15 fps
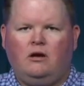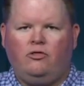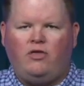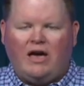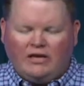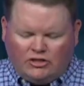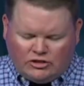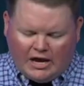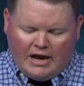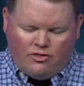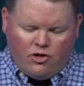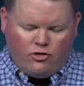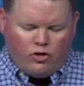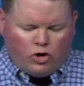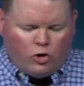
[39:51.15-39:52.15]
They say
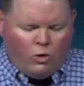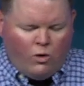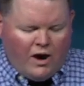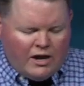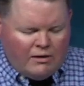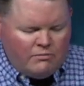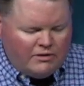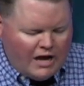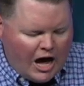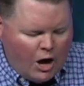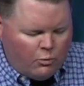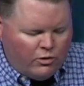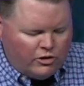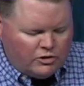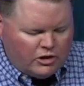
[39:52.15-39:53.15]
that the quantum
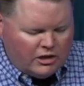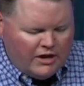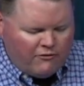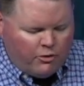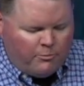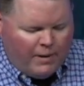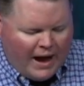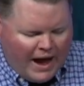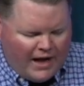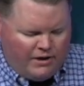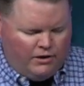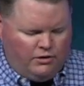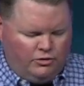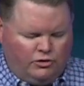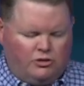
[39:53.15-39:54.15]
dot will deliver
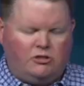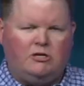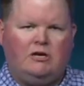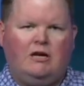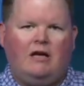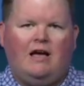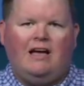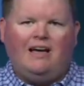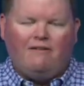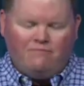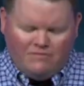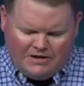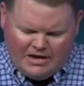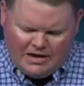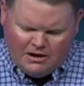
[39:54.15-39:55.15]
patterns of
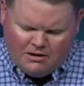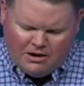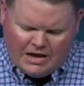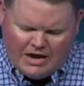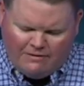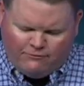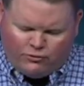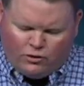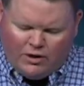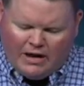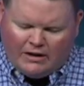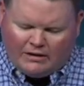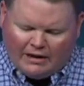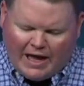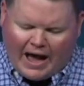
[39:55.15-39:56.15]
near
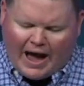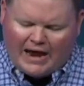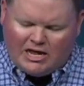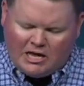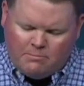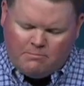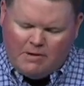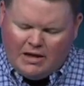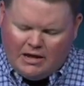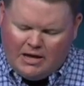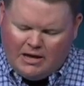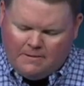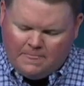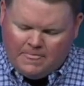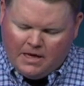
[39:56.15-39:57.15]
infrared light
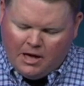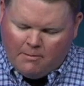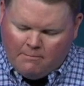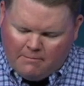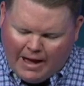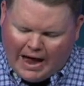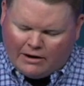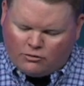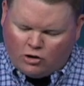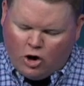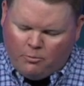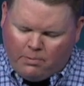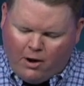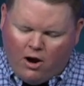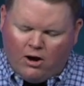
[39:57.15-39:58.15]
emitting
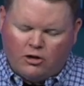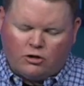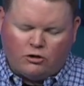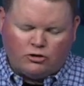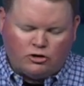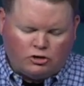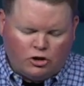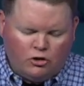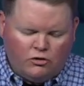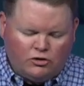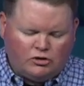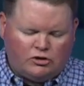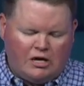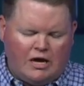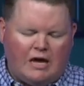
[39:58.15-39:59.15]
microparticles to the
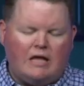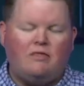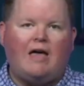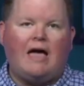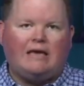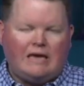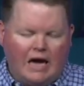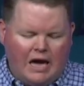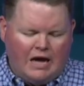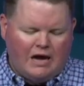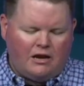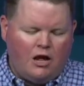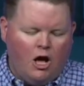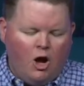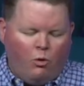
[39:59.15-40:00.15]
skin that
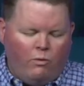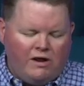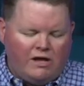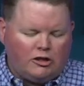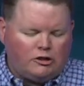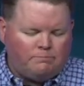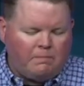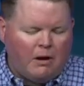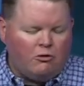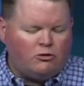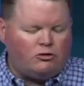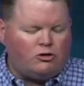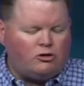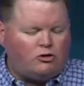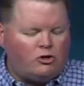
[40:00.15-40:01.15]
can, when
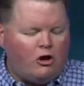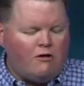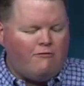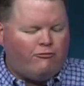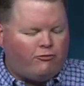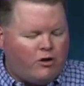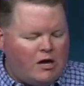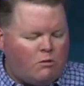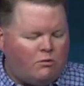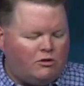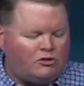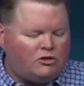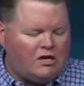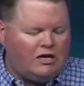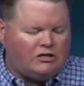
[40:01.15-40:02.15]
exposed to certain
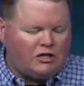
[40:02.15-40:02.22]
frequencies